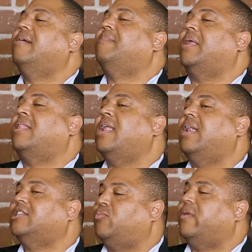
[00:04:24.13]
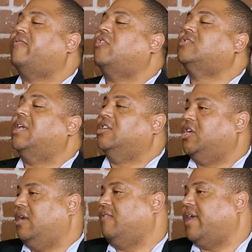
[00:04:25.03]
But then let's reverse
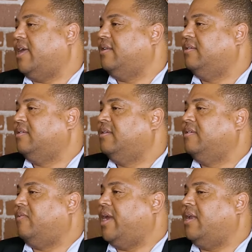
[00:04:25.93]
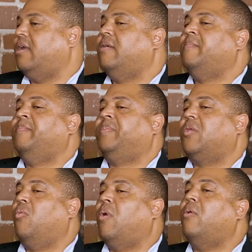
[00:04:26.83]
engineer that, right?
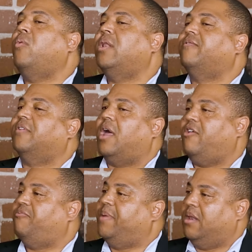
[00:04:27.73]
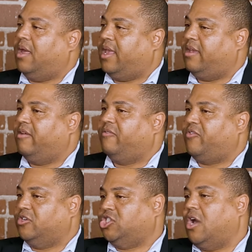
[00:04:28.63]
What would have life been like
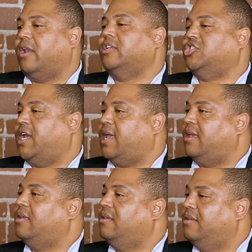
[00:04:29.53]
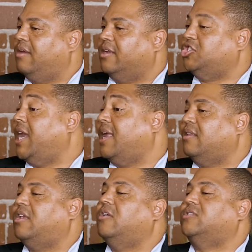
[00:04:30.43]
for John and
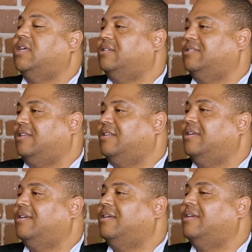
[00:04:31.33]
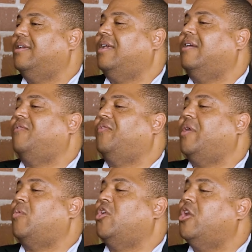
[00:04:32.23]
Jane Q citizen if
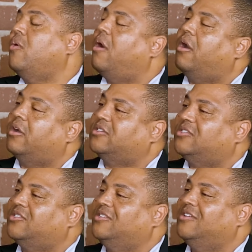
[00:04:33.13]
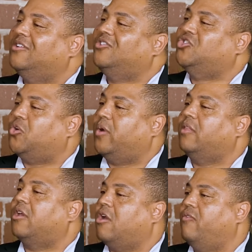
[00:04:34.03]
there were no arts
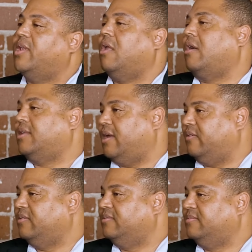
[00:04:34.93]
during the COVID lockdown?